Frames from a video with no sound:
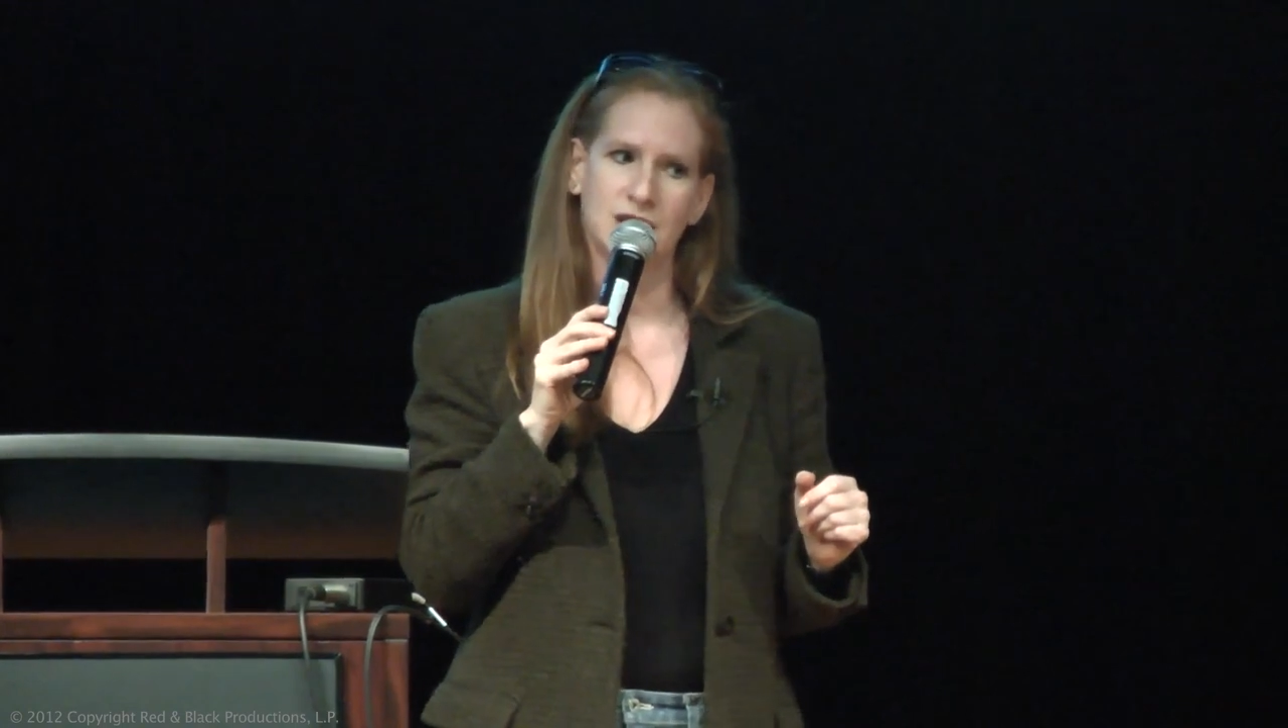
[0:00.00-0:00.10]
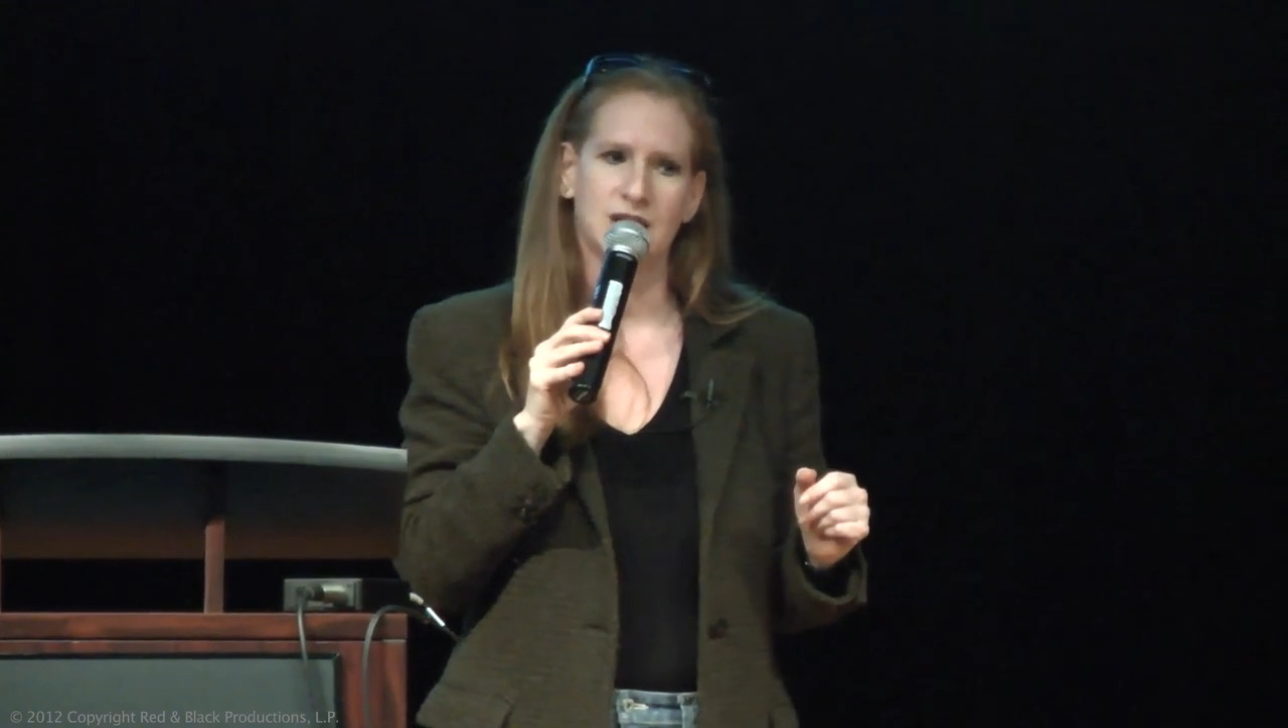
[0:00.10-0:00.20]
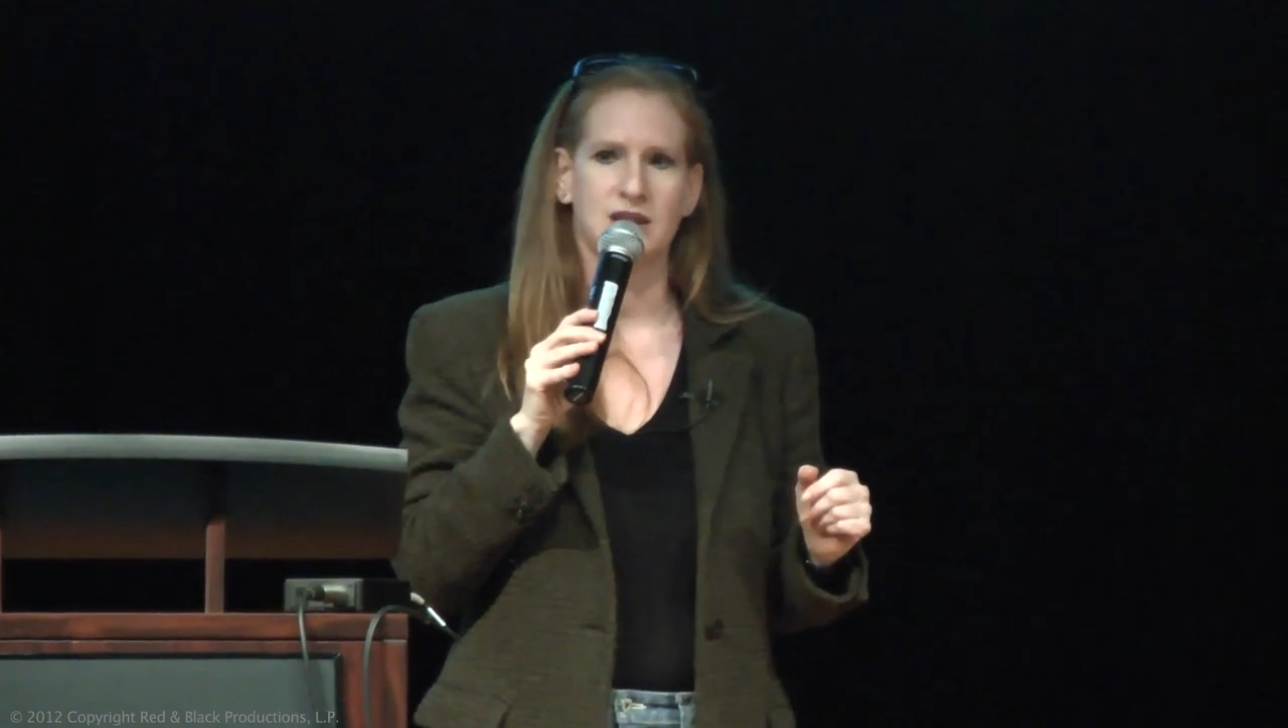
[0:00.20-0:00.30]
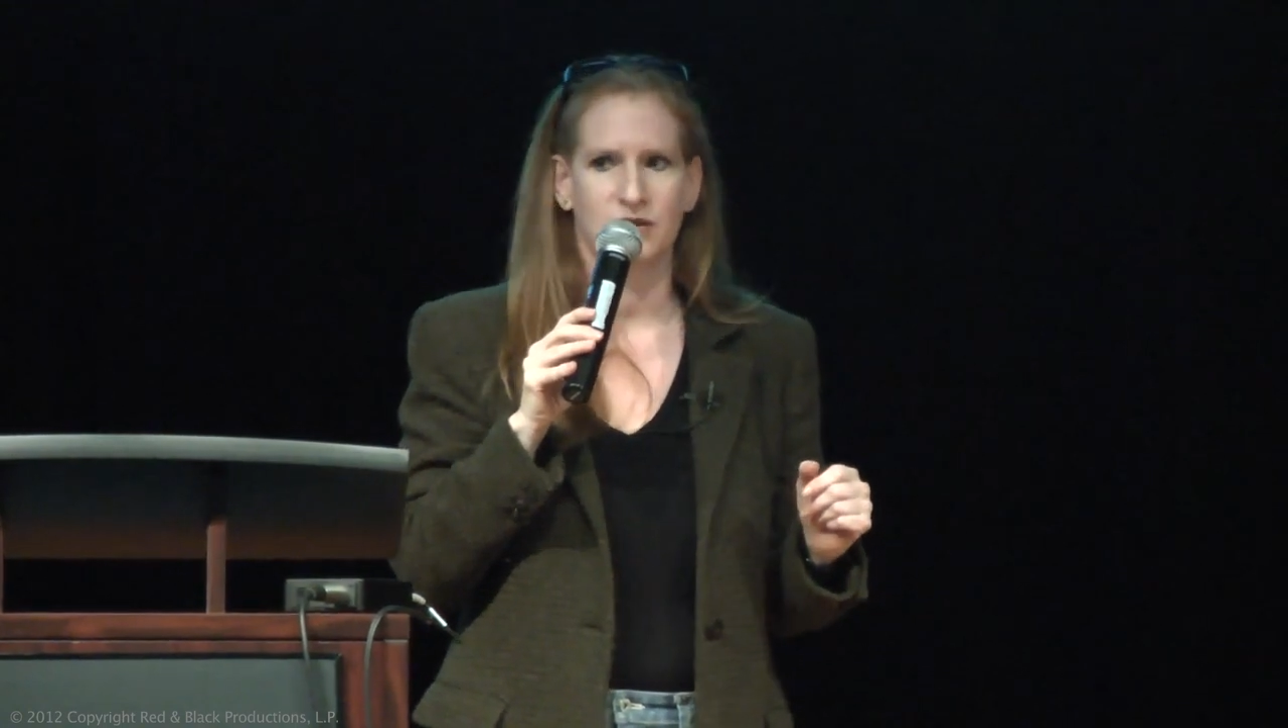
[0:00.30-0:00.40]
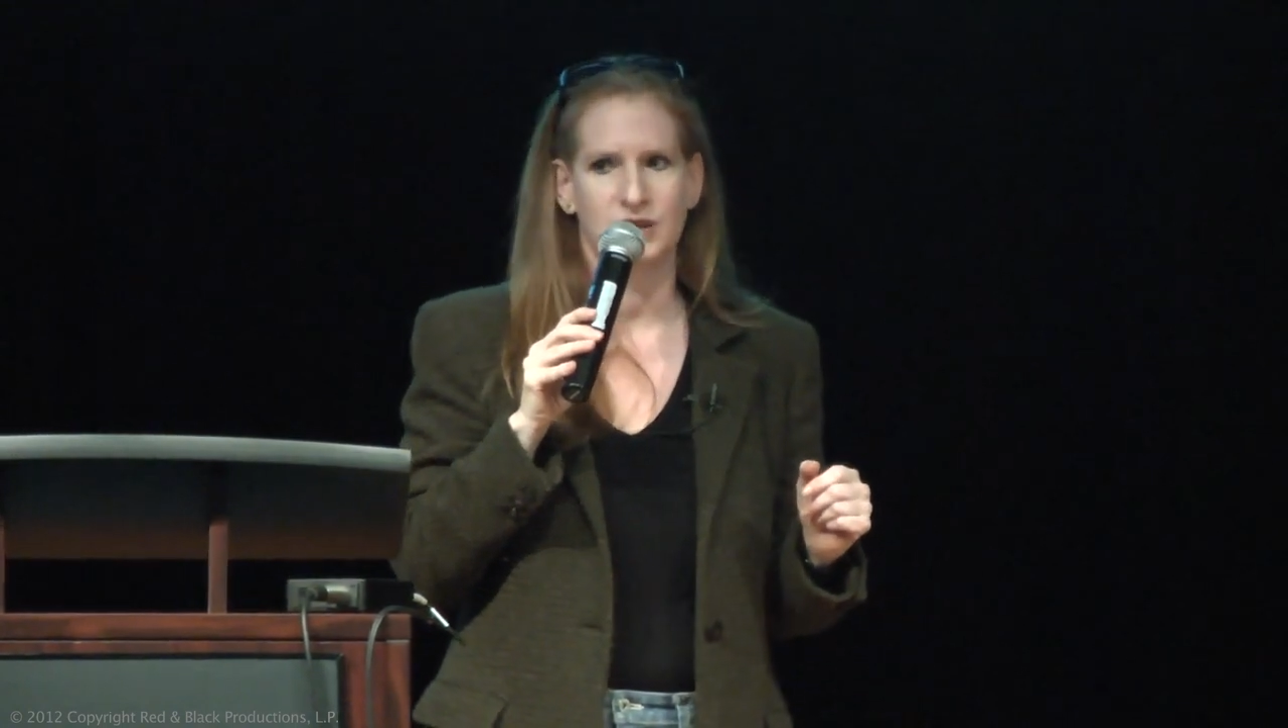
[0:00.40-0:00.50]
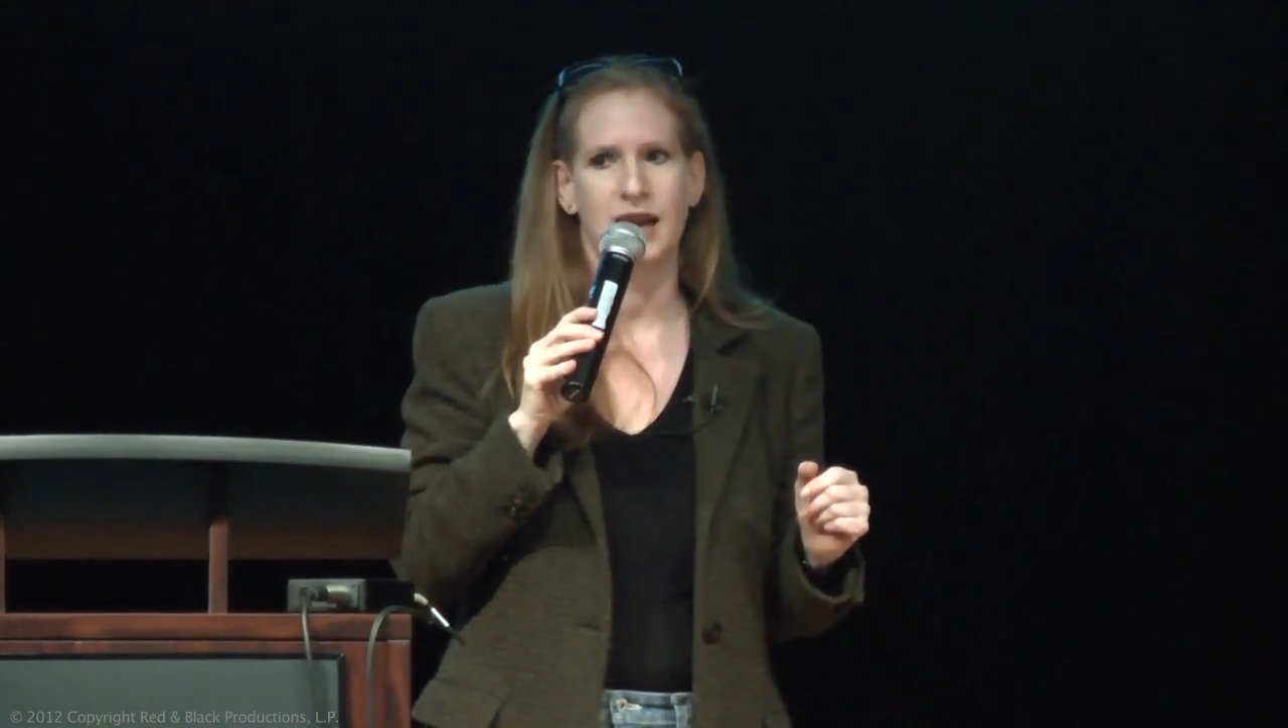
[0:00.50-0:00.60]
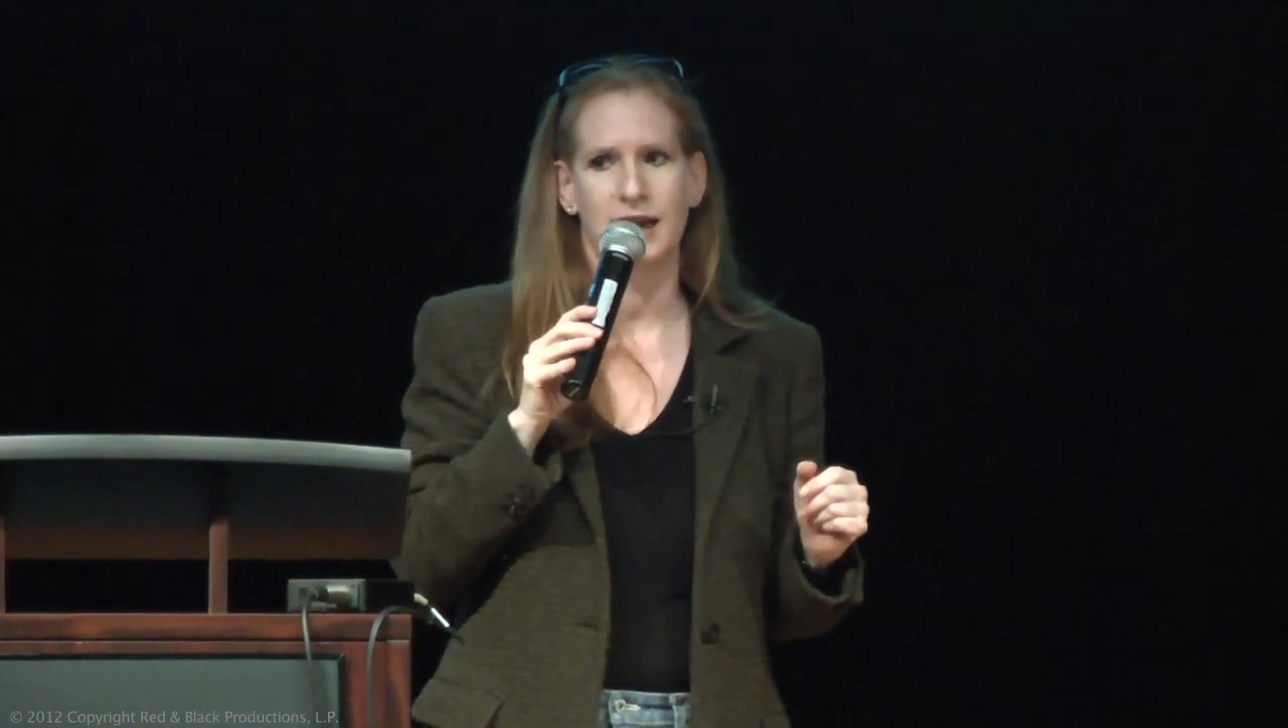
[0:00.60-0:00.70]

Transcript: the stuffed